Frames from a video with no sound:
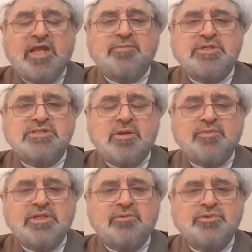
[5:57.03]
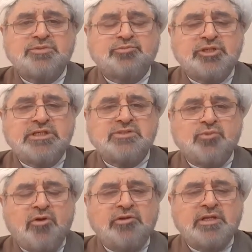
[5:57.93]
Rayb is something which
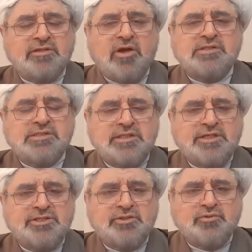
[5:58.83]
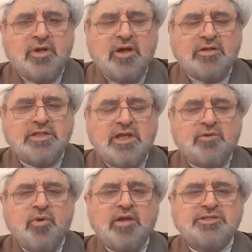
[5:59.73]
brings worry and consternation to heart,
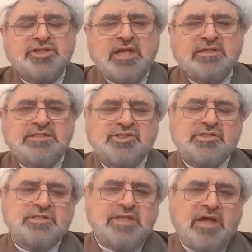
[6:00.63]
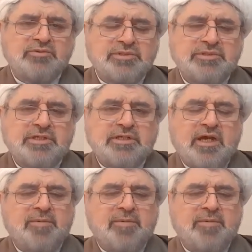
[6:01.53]
while shak is just a doubt